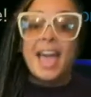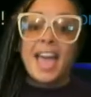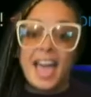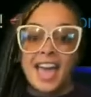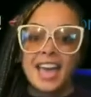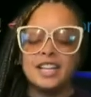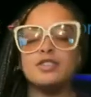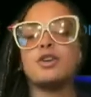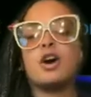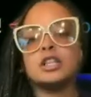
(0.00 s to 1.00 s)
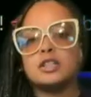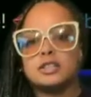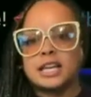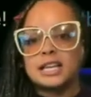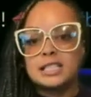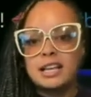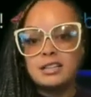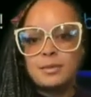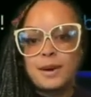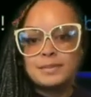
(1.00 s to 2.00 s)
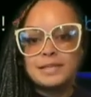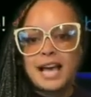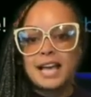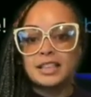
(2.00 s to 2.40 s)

And you can also check us out on the website,